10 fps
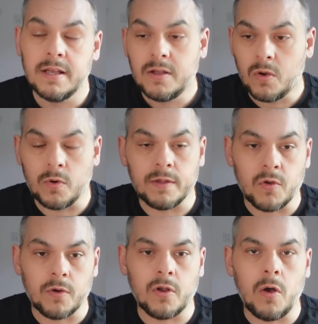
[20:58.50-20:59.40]
or you've
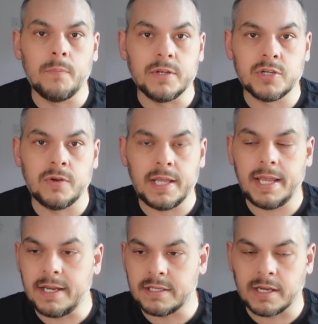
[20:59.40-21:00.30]
got an
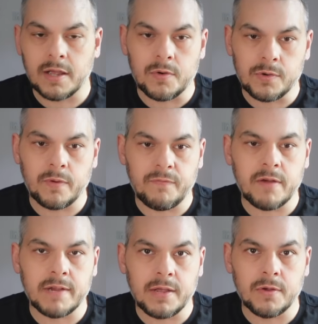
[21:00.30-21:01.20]
opportunity to go to a
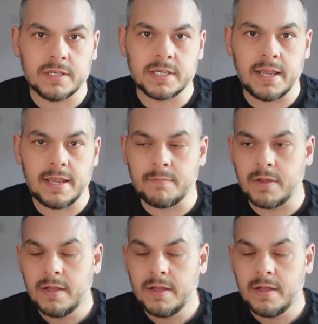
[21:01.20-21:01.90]
very good team